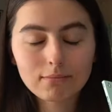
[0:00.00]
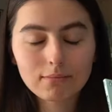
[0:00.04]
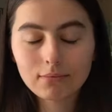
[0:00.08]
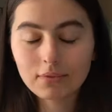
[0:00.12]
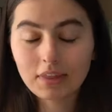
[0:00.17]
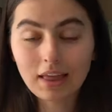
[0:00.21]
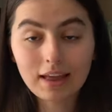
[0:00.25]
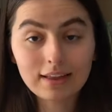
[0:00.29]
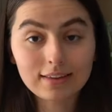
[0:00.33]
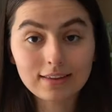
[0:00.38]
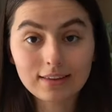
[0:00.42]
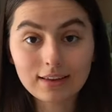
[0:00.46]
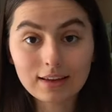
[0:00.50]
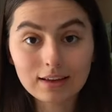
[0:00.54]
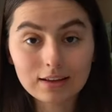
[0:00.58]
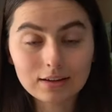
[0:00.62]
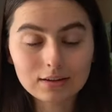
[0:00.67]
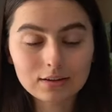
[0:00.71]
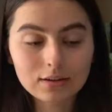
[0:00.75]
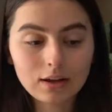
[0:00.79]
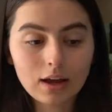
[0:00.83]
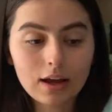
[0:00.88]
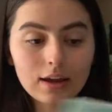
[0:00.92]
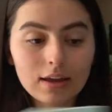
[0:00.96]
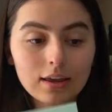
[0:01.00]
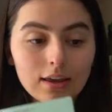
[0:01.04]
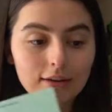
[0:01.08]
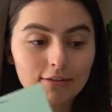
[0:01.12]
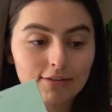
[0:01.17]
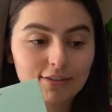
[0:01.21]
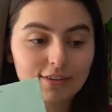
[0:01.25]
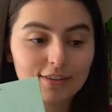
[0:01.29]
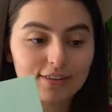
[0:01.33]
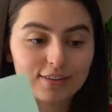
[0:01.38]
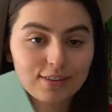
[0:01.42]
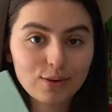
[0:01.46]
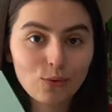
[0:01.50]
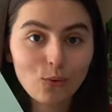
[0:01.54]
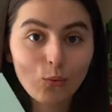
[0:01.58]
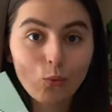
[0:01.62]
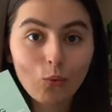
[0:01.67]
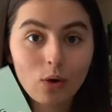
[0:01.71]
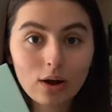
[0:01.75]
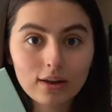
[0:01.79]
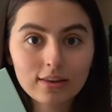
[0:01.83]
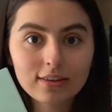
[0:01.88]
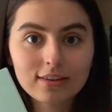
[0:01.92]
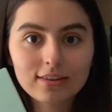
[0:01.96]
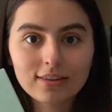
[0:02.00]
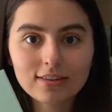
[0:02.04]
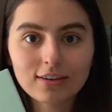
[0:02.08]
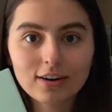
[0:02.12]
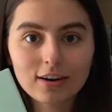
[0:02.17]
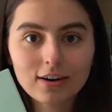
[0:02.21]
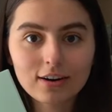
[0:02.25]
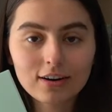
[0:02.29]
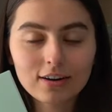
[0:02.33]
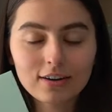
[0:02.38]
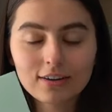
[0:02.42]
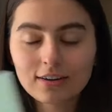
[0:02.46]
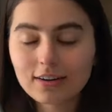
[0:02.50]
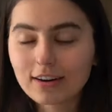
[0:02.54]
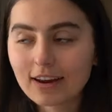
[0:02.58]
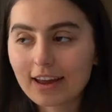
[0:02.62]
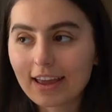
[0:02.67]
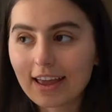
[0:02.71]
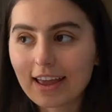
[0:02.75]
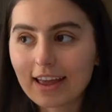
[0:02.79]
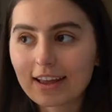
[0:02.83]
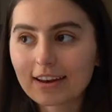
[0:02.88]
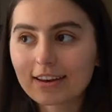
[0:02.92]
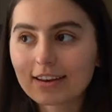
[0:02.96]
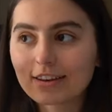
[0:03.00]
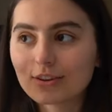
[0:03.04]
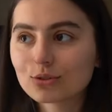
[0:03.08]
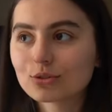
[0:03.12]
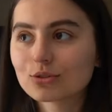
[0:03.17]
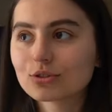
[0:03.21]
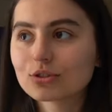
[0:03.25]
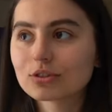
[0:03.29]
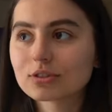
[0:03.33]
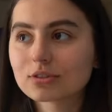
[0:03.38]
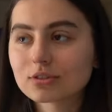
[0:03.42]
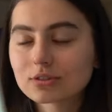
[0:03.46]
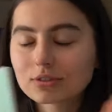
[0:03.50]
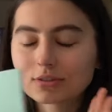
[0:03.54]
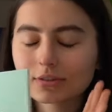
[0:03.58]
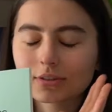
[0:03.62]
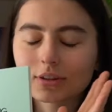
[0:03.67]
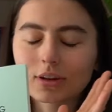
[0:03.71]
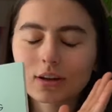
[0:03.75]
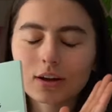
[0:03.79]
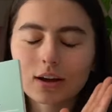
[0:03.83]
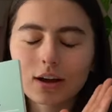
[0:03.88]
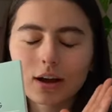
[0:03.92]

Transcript: That's it. I gave this a one star, and it's just,